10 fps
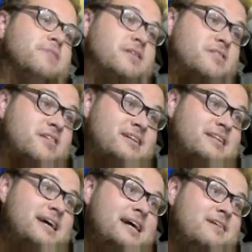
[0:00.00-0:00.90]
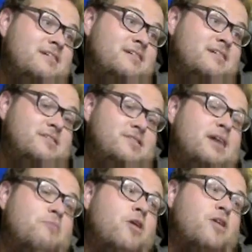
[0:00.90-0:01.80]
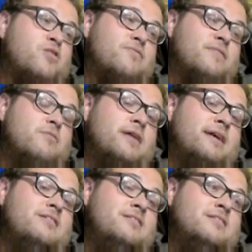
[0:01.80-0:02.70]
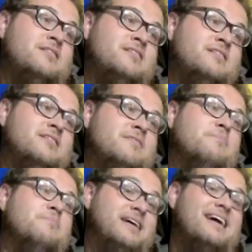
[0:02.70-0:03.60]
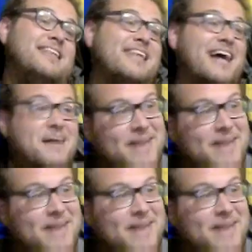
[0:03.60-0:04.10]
This Sunday, and you got Walkersville, right? Yeah. Big time